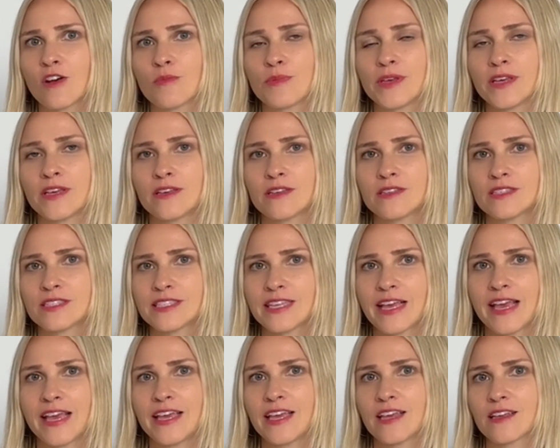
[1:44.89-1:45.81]
I'll be
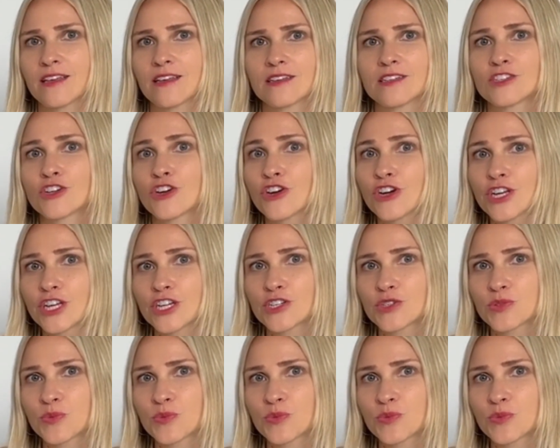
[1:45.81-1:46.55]
saying Turkish